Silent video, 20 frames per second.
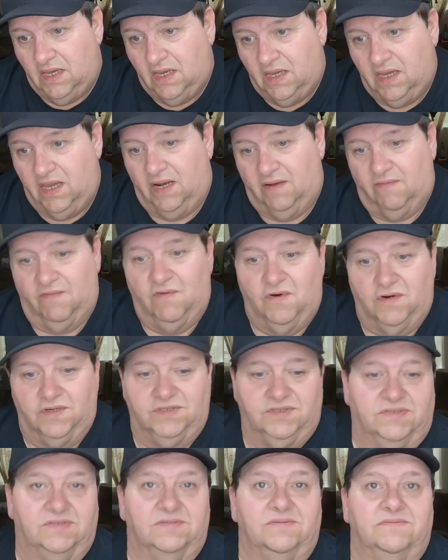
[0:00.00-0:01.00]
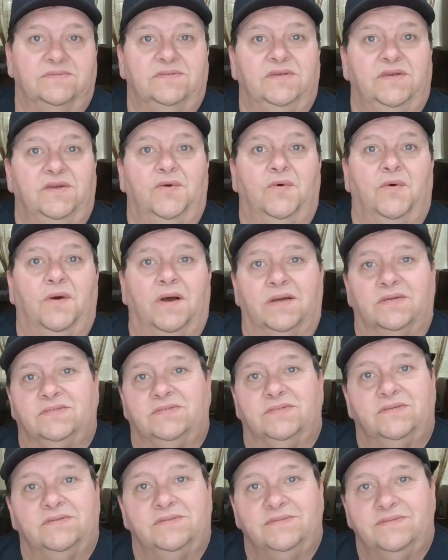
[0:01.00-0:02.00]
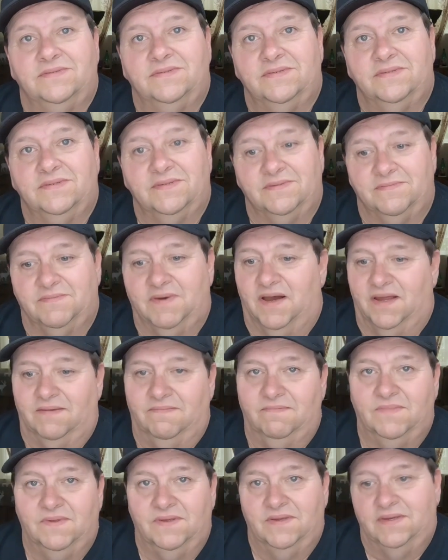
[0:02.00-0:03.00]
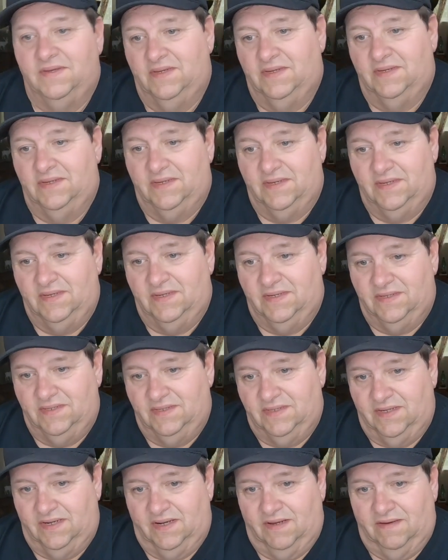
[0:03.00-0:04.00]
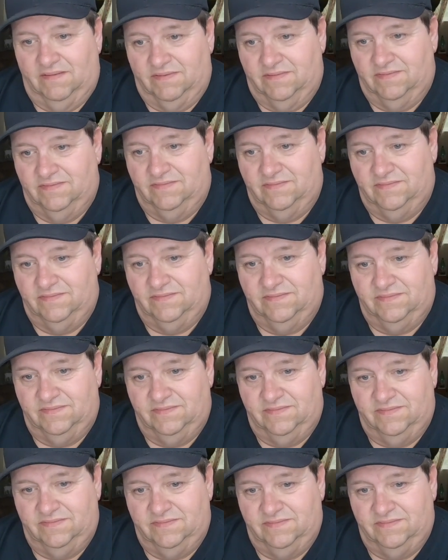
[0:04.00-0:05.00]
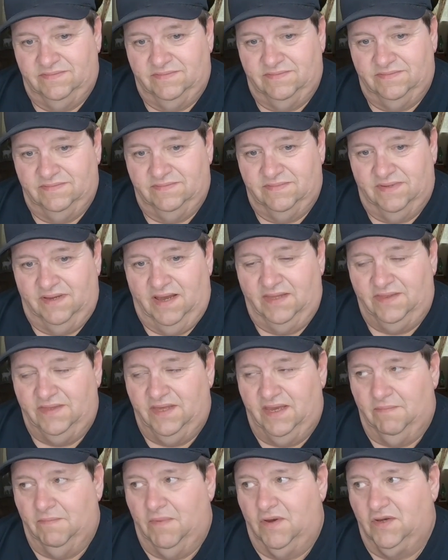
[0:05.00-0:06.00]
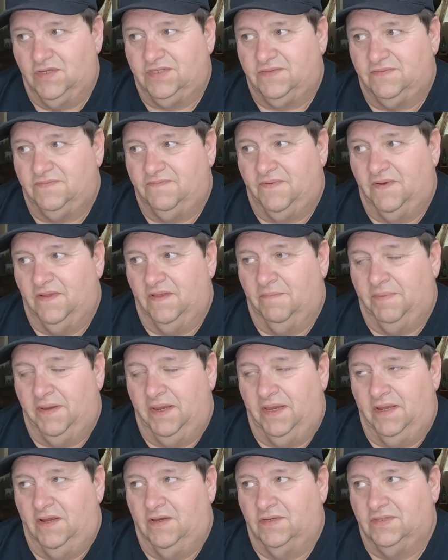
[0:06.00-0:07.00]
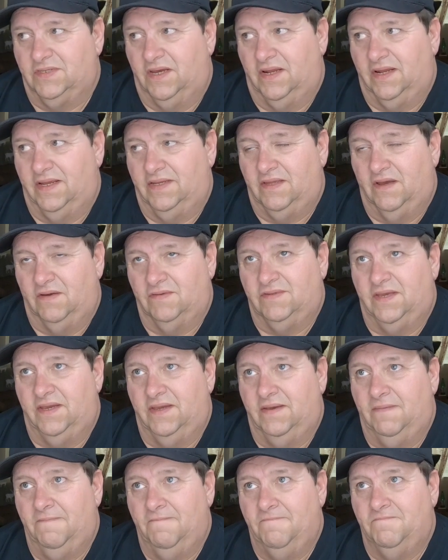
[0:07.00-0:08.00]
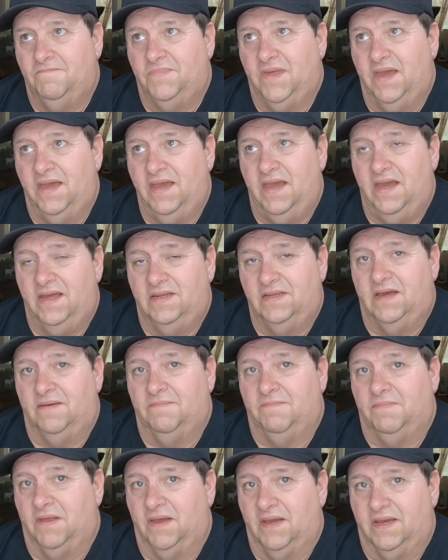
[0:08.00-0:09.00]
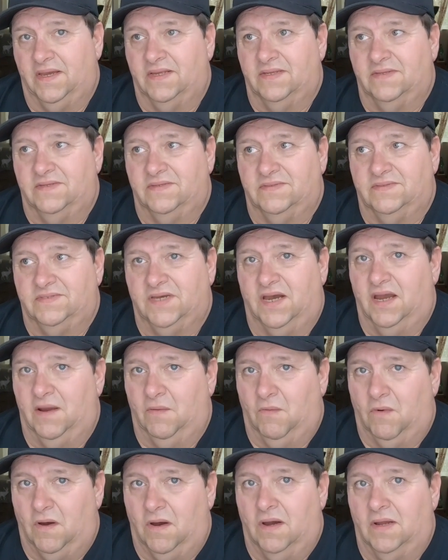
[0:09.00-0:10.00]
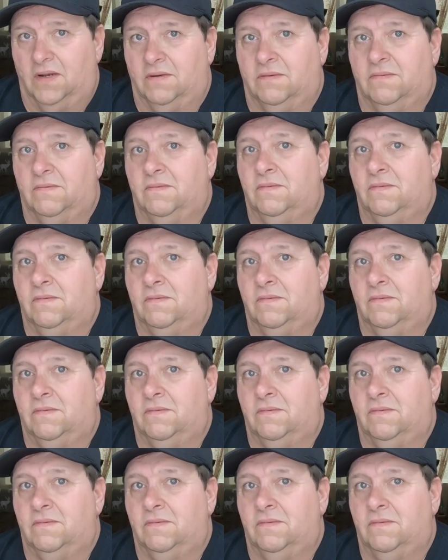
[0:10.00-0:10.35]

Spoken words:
And of course, the US. But, you know, I think most Filipinos, honey, don't they? They end up like in Taiwan.